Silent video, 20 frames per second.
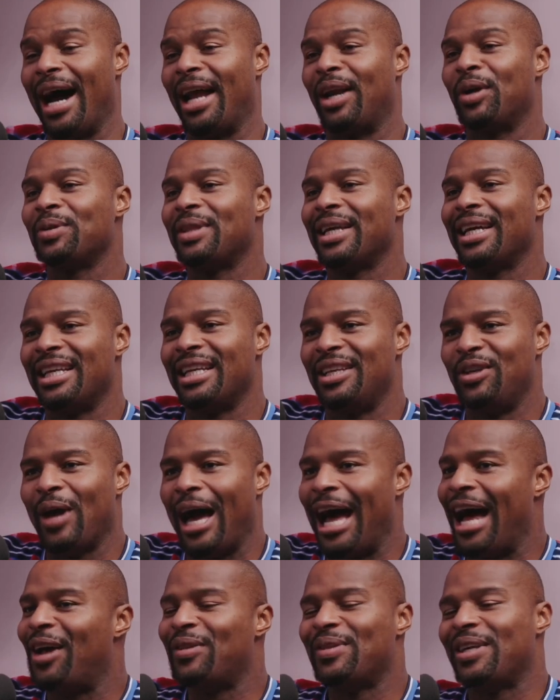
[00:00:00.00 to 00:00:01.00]
don't think you
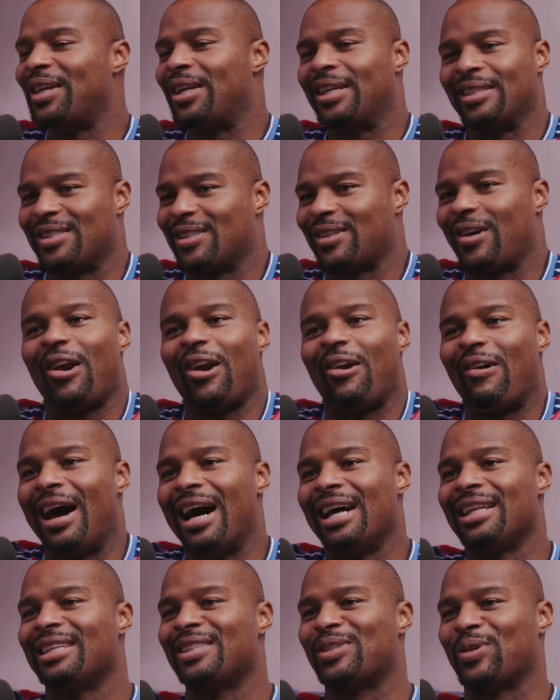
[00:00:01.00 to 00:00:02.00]
can skirt
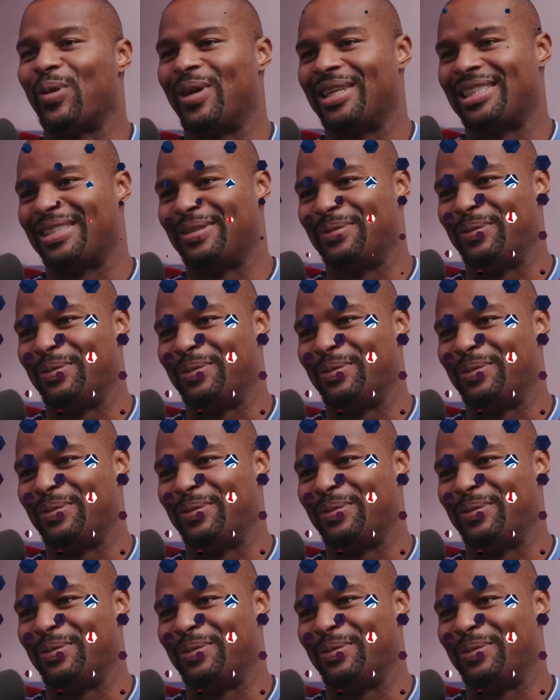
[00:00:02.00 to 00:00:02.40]
around this question,